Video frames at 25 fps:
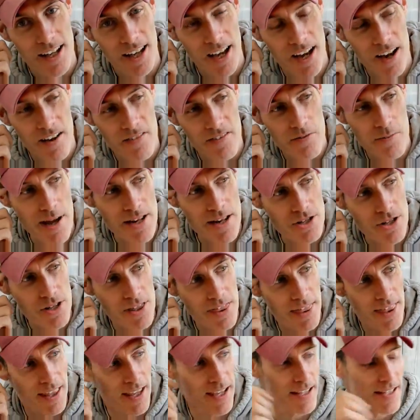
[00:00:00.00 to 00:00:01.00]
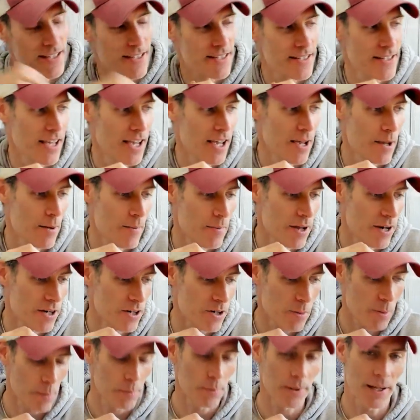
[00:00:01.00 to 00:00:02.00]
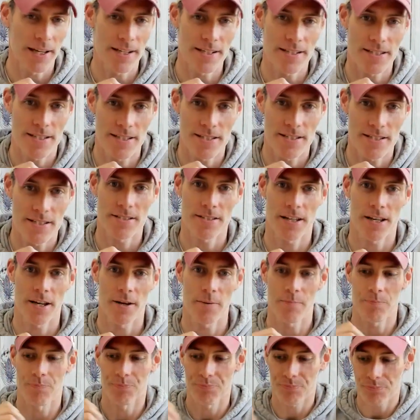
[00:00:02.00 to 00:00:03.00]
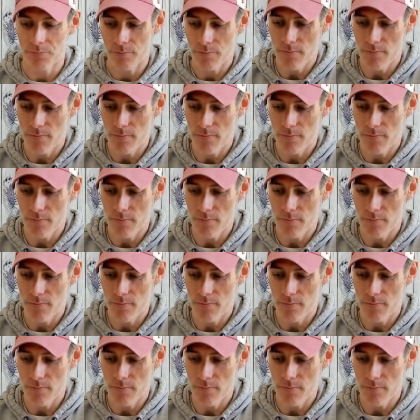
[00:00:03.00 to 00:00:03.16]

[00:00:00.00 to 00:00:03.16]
Uh, I've mentioned this um, in a couple of places um,